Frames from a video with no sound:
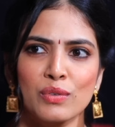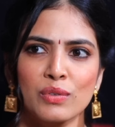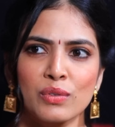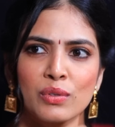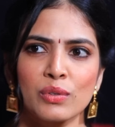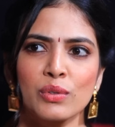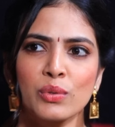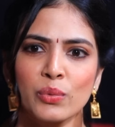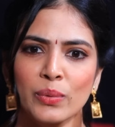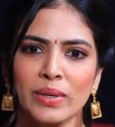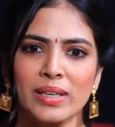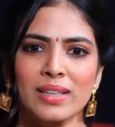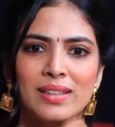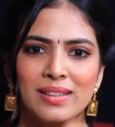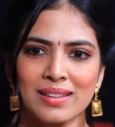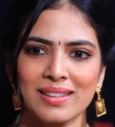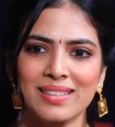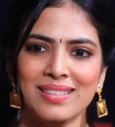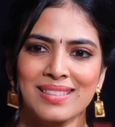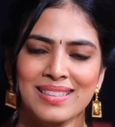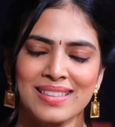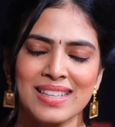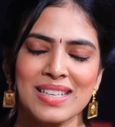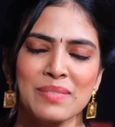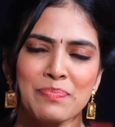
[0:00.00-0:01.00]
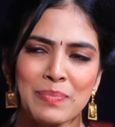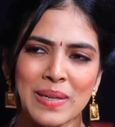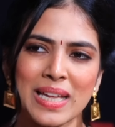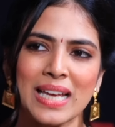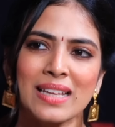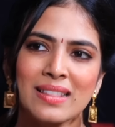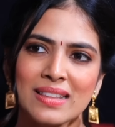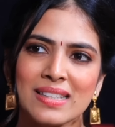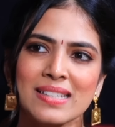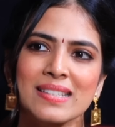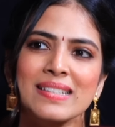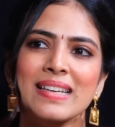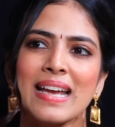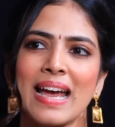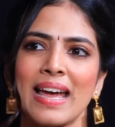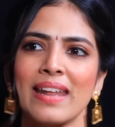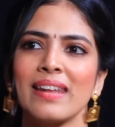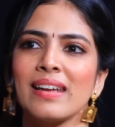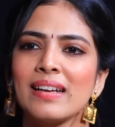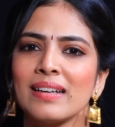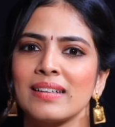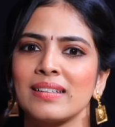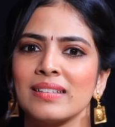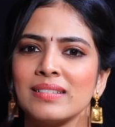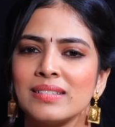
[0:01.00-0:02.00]
So doing this, playing this
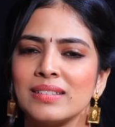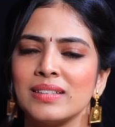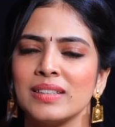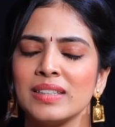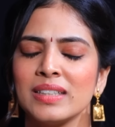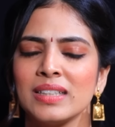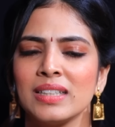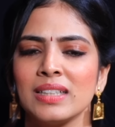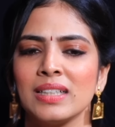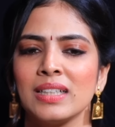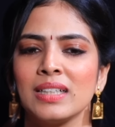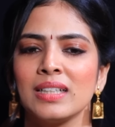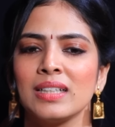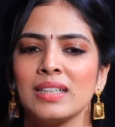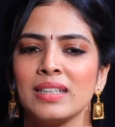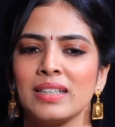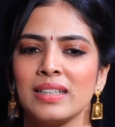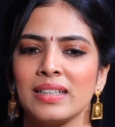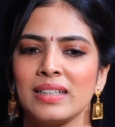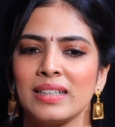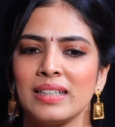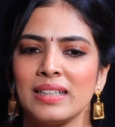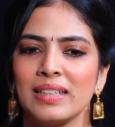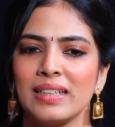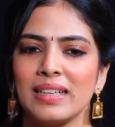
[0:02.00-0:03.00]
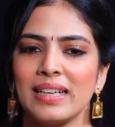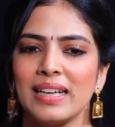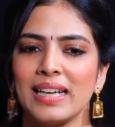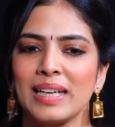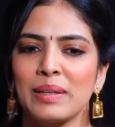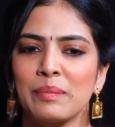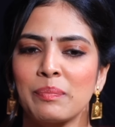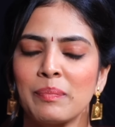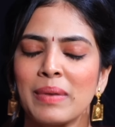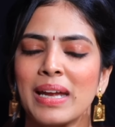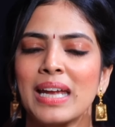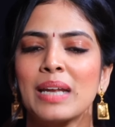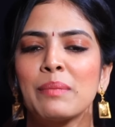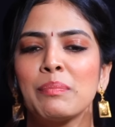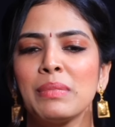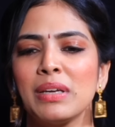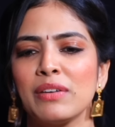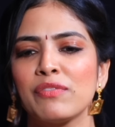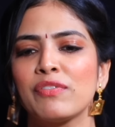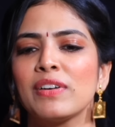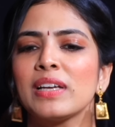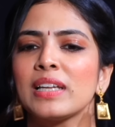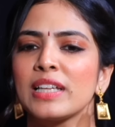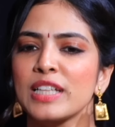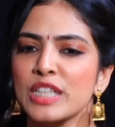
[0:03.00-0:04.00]
character, it made me
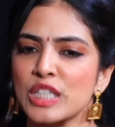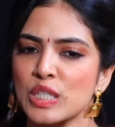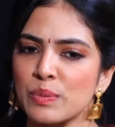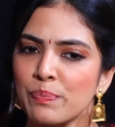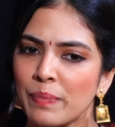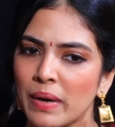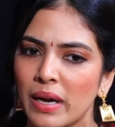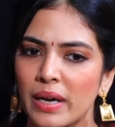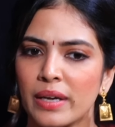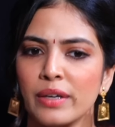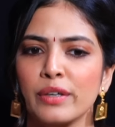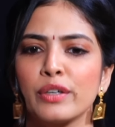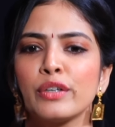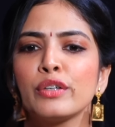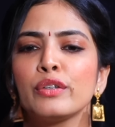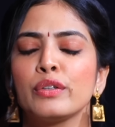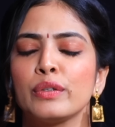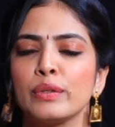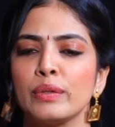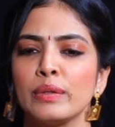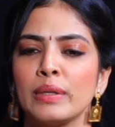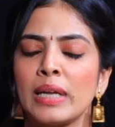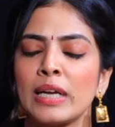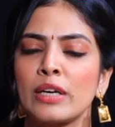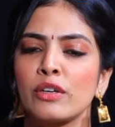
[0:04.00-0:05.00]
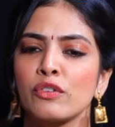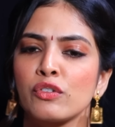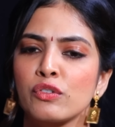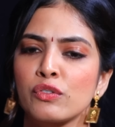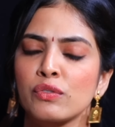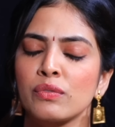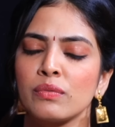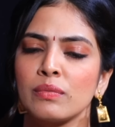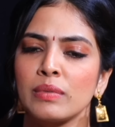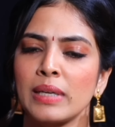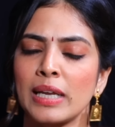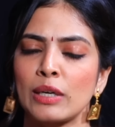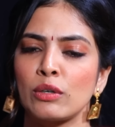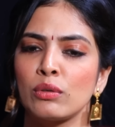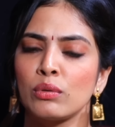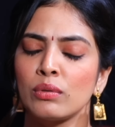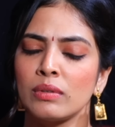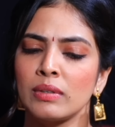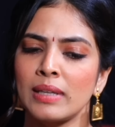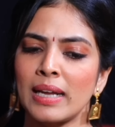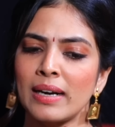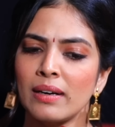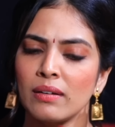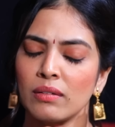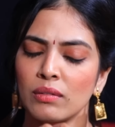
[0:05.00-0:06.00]
feel inspired, like
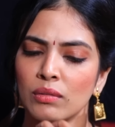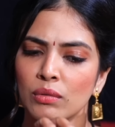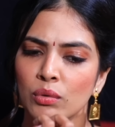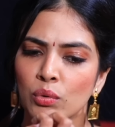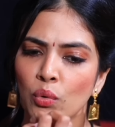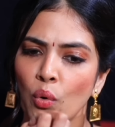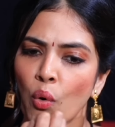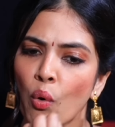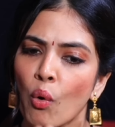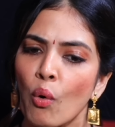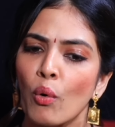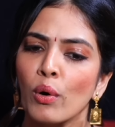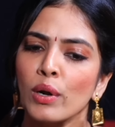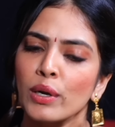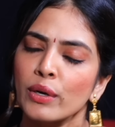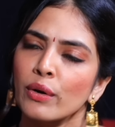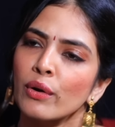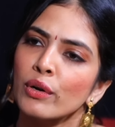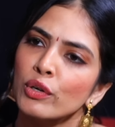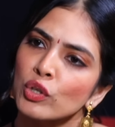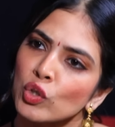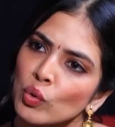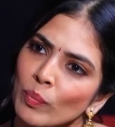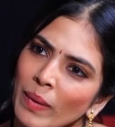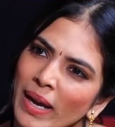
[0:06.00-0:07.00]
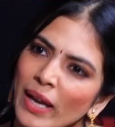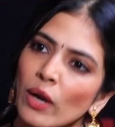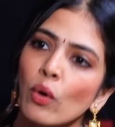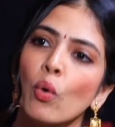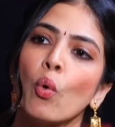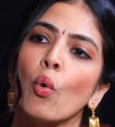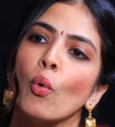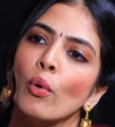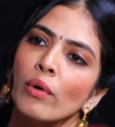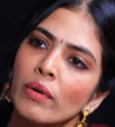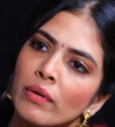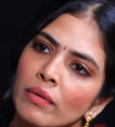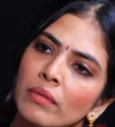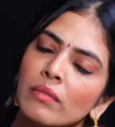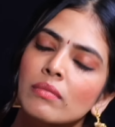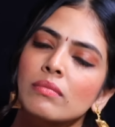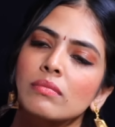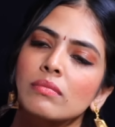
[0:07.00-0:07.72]
that, to hold on to my own